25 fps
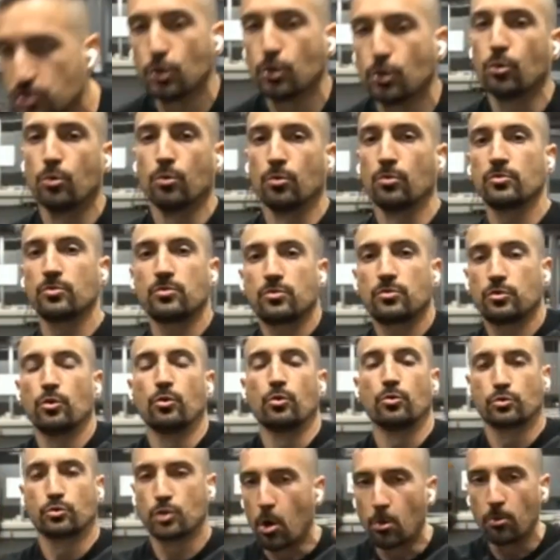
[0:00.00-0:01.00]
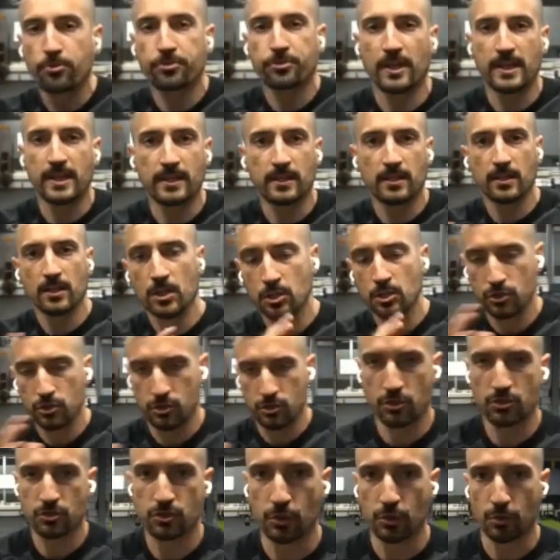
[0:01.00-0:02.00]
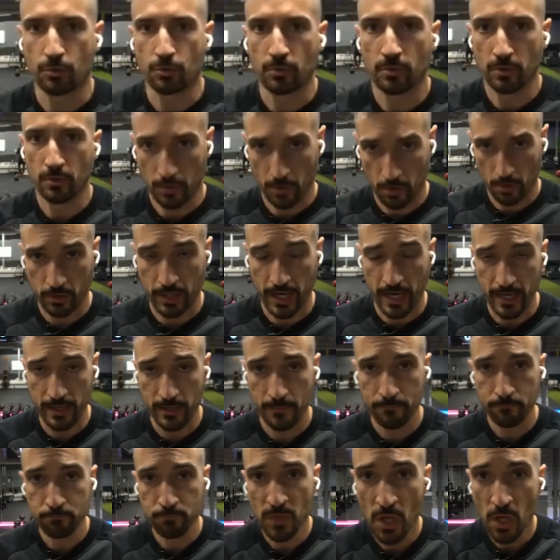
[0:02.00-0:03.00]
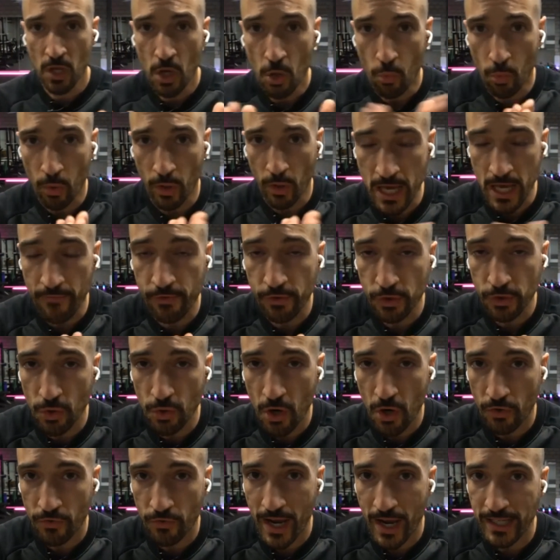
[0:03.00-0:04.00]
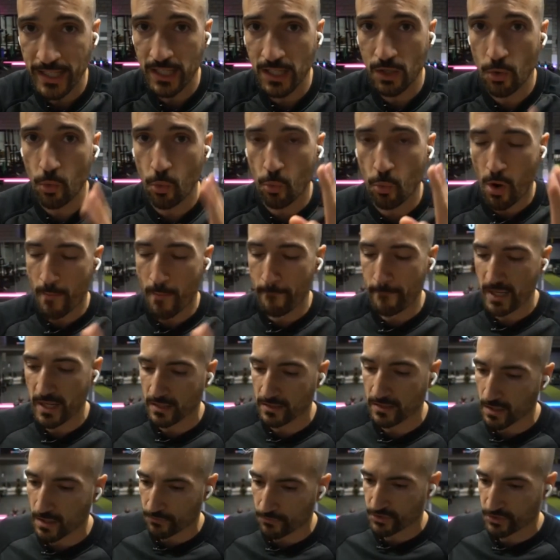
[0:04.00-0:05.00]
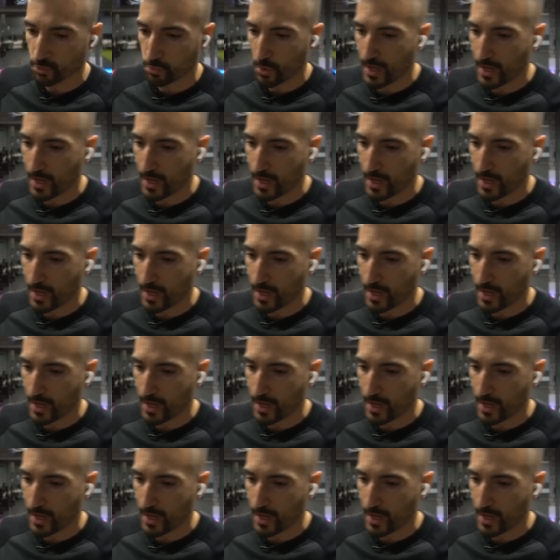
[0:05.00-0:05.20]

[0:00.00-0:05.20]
Just do. Do. Don't think. Just do. Okay? Whenever you are ready, 1 minute of